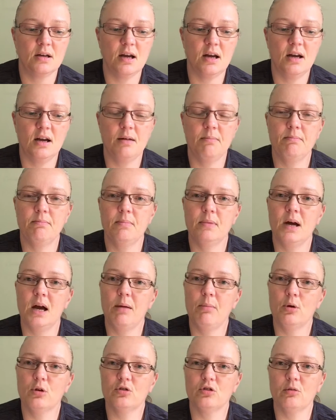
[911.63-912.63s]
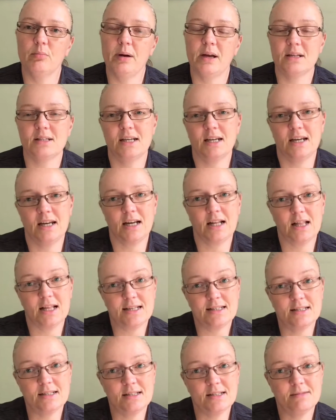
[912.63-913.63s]
I'm also back taking
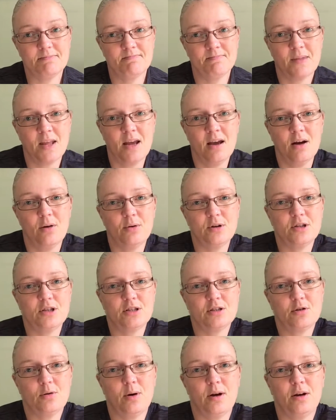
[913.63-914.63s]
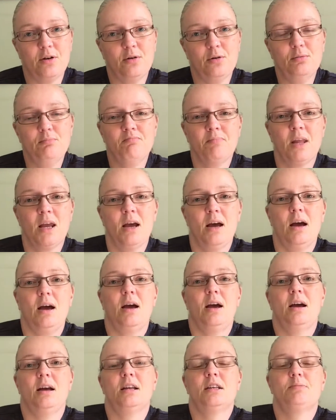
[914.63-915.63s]
classes, which is quite cool,
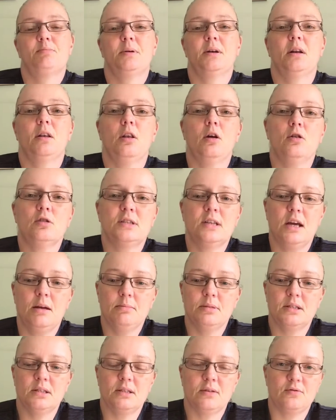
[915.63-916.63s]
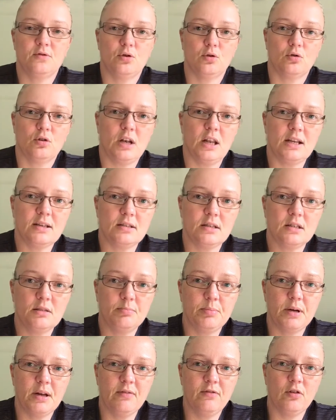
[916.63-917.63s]
and it's been a long time since I've took
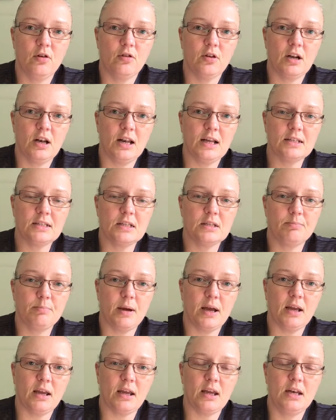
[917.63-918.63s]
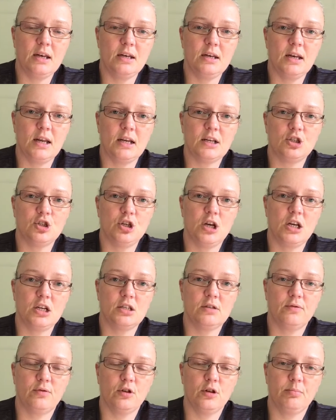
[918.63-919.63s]
classes, but I've got the classes back in
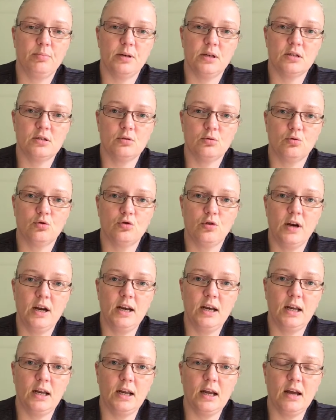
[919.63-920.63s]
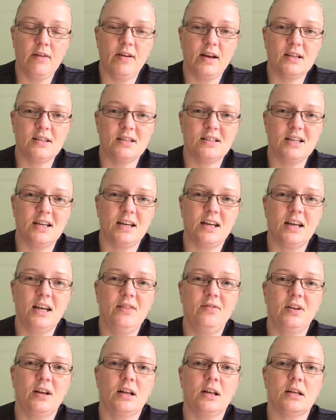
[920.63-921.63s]
exchange for the personal training. I've had to take
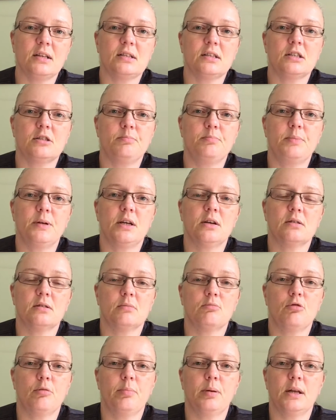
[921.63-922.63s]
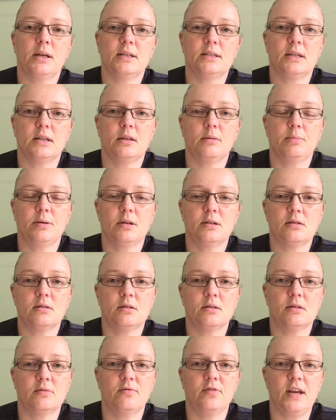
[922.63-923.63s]
evening classes because I'm replacing the
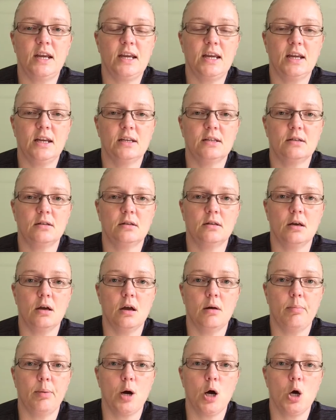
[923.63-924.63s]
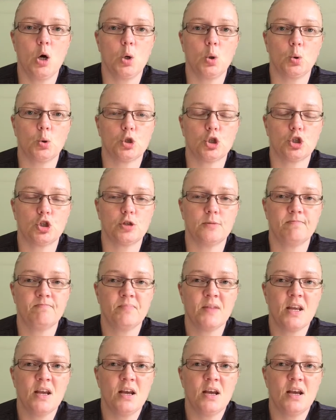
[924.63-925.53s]
person that's vacated their post.